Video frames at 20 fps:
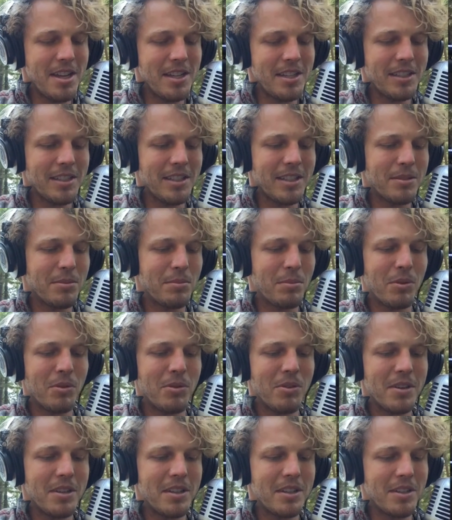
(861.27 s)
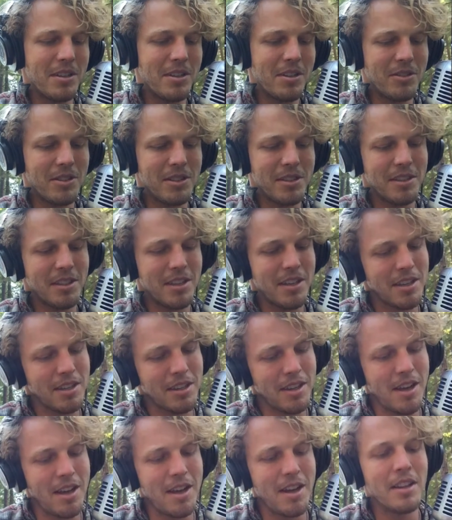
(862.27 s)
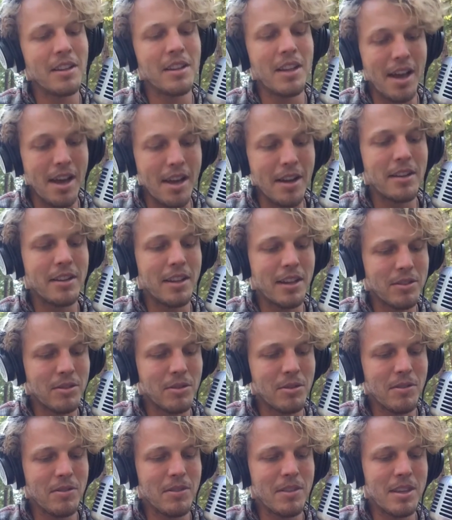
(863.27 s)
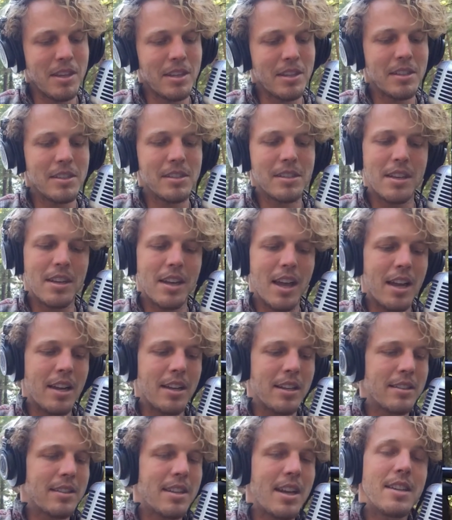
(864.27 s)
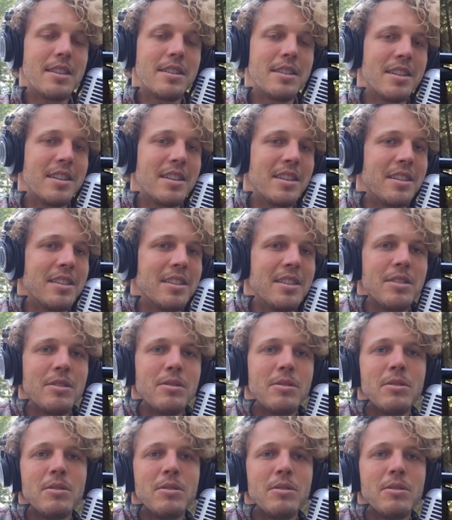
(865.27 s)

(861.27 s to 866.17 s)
just exploring, you know, just like that sort of thing, just like adding tension to